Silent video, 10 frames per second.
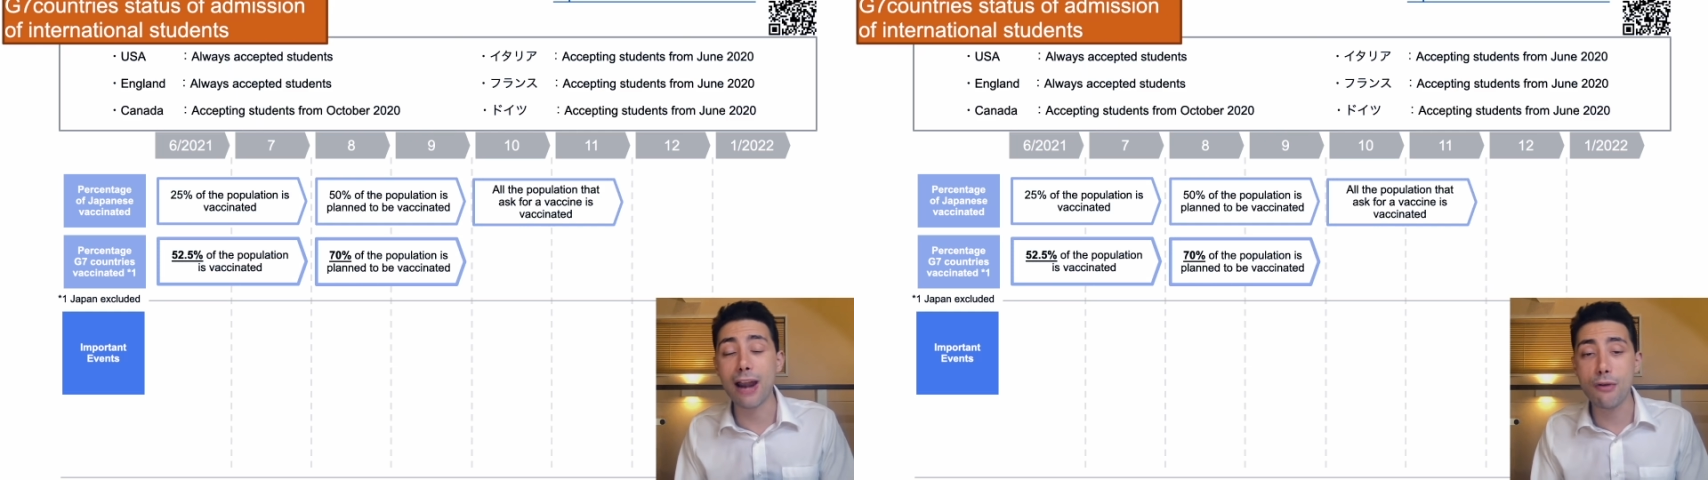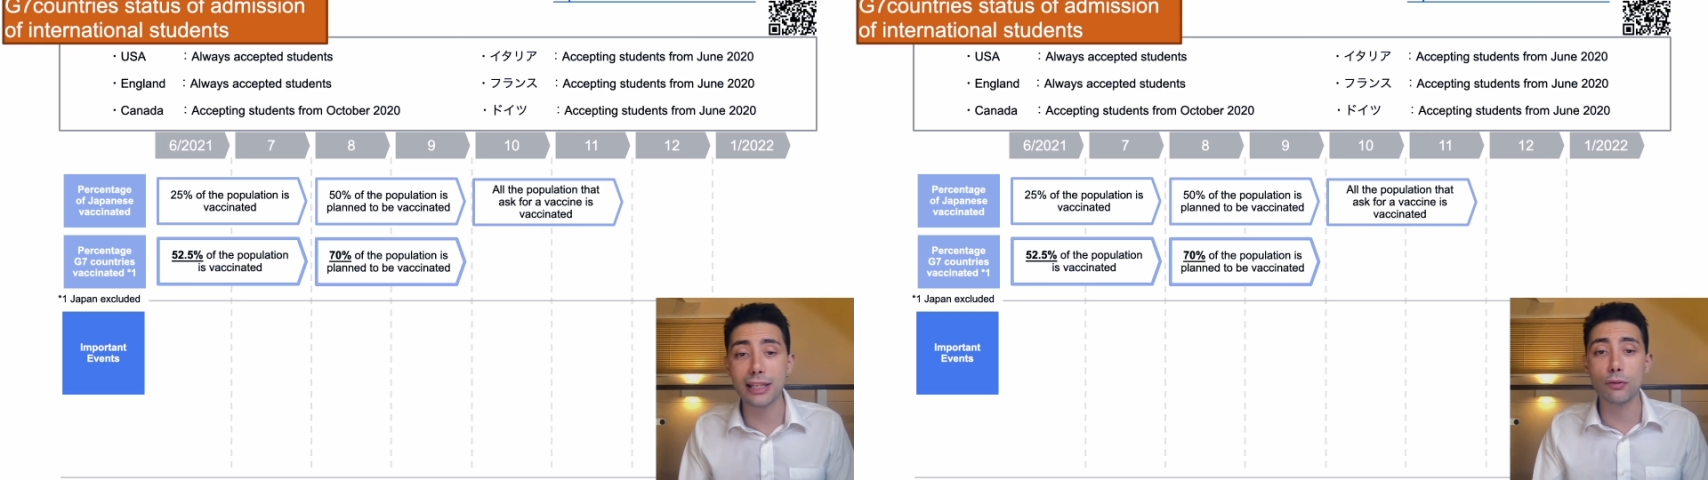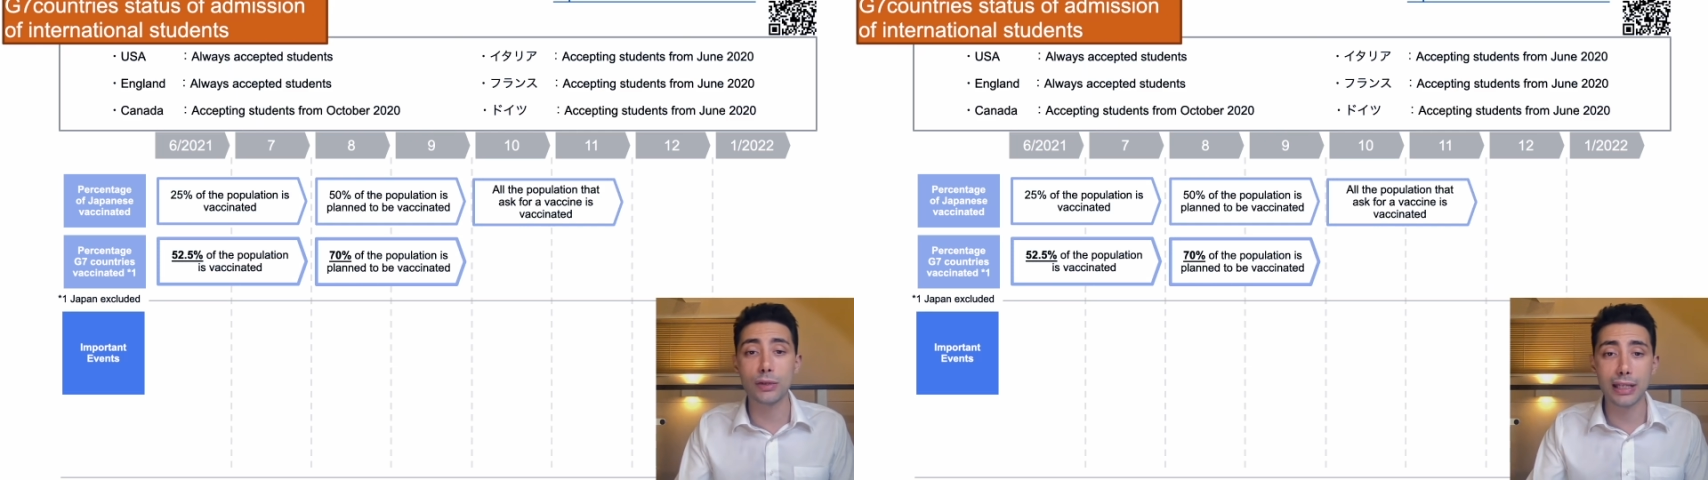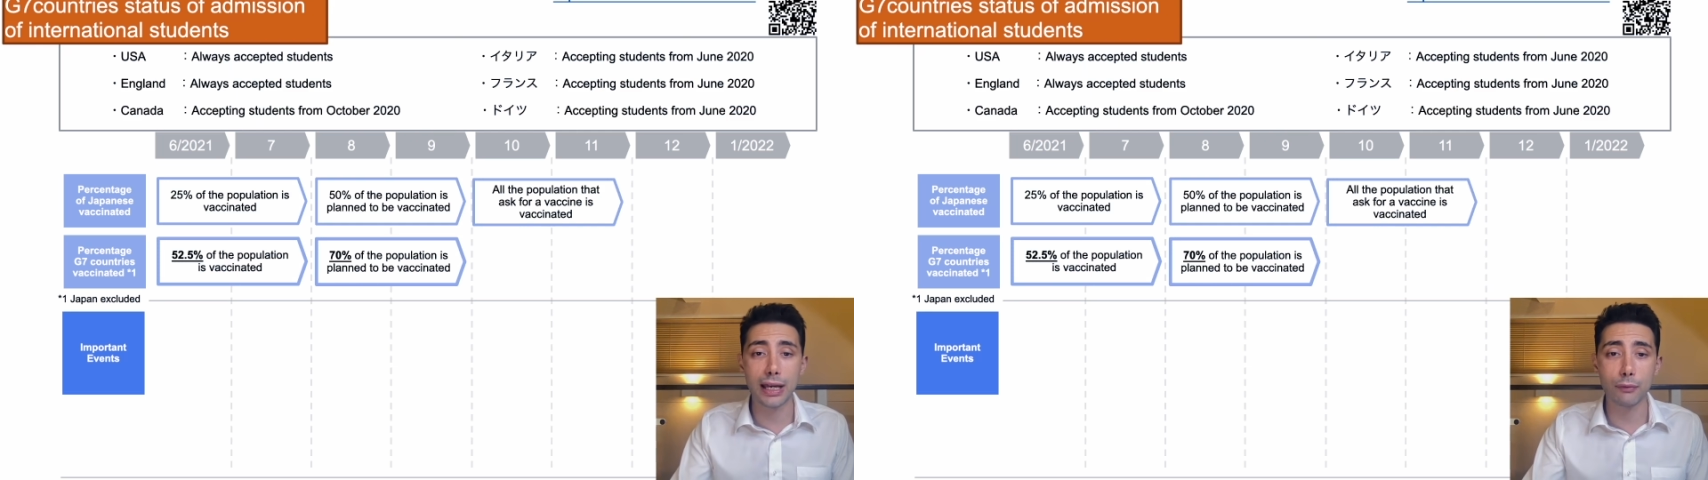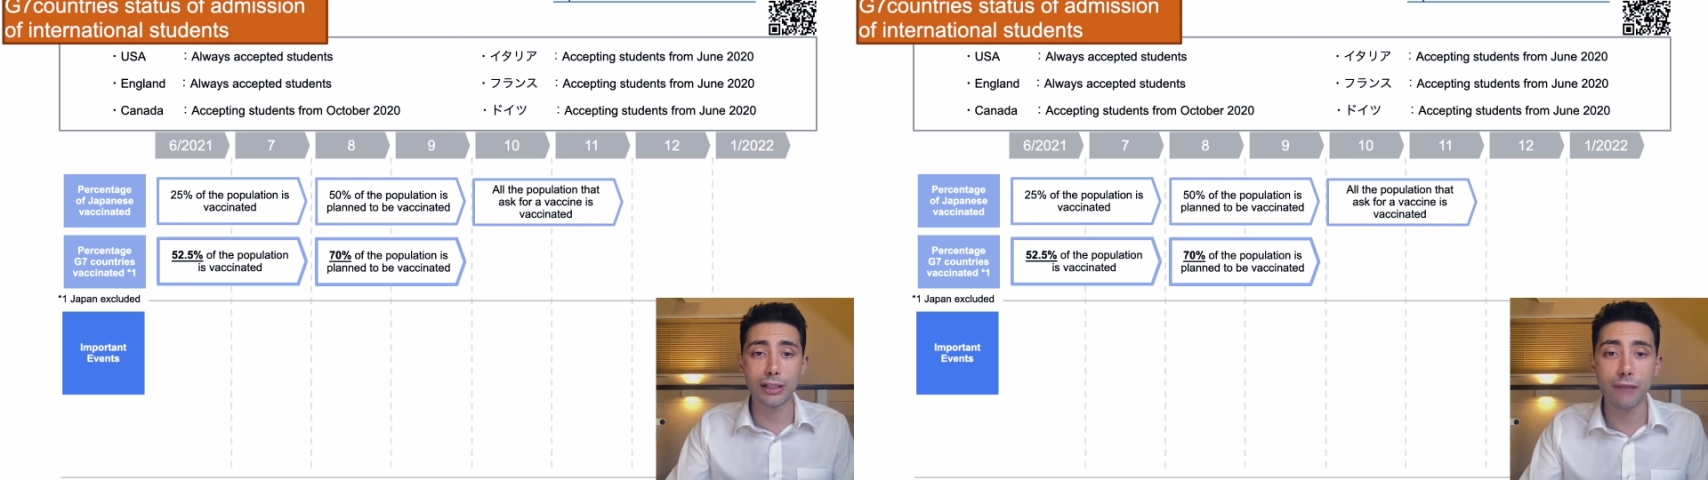already with
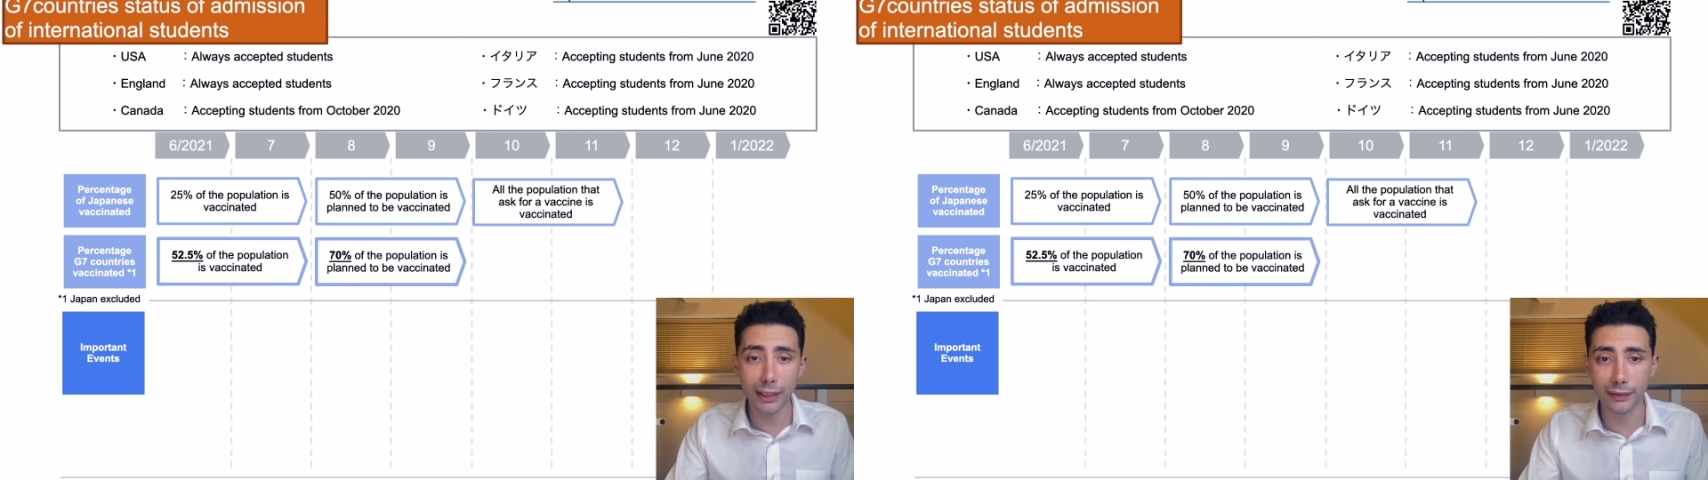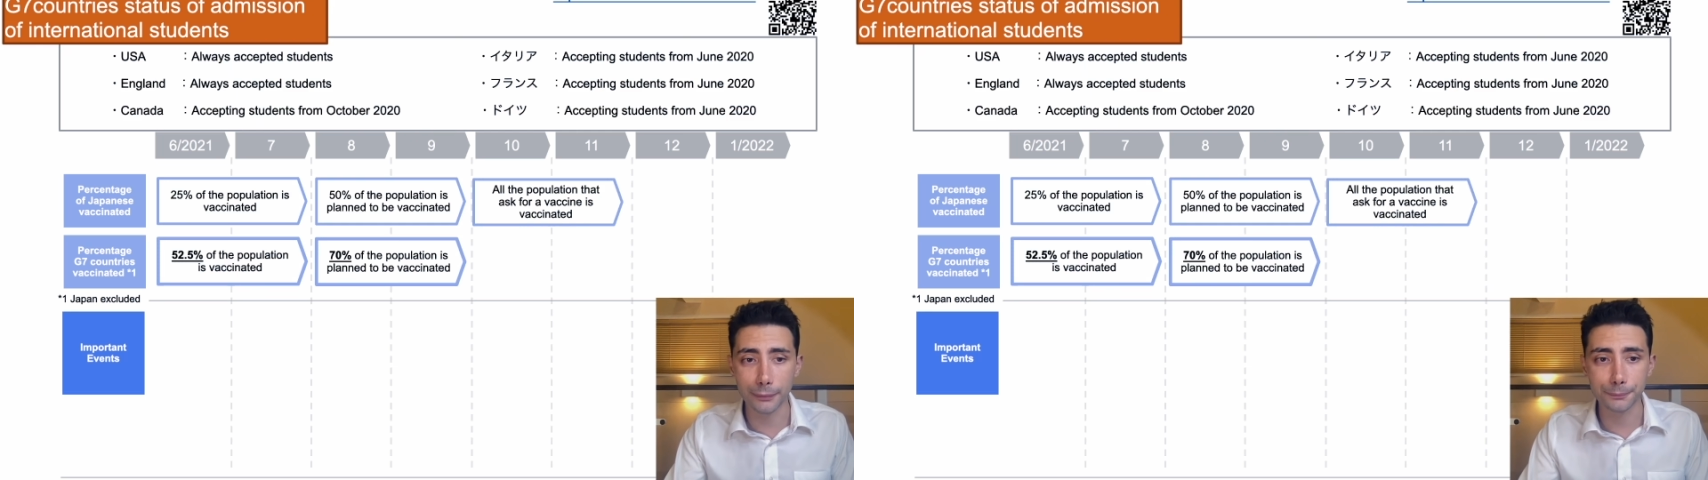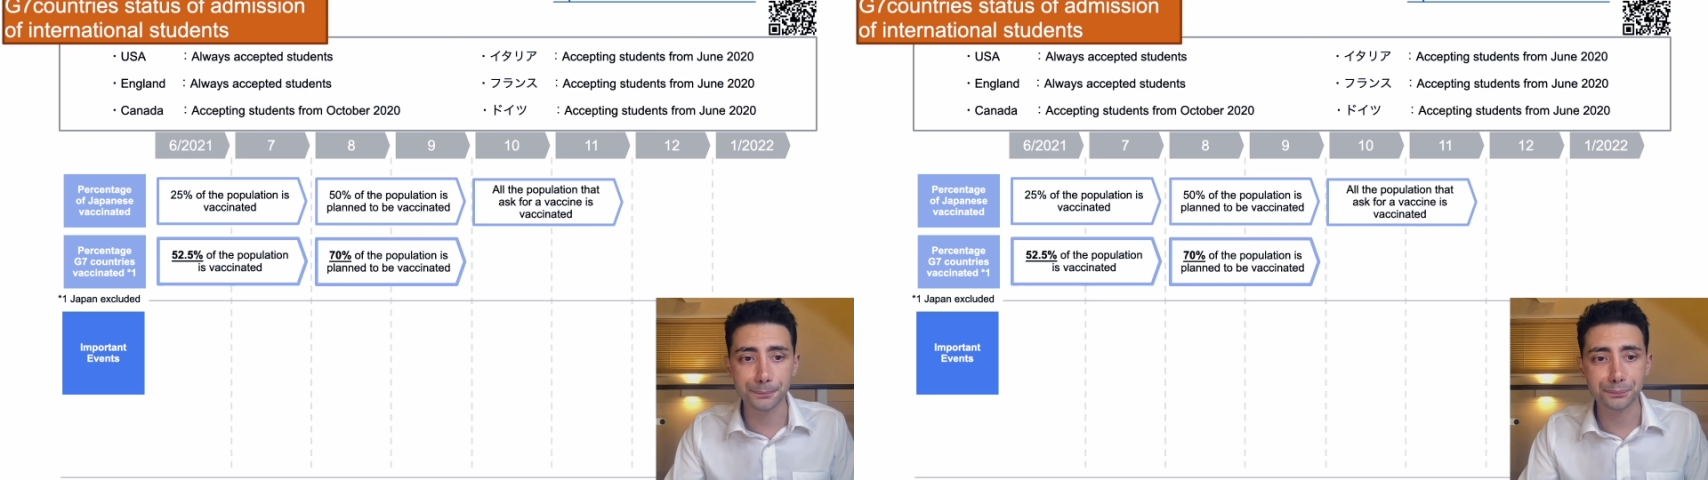a vaccine.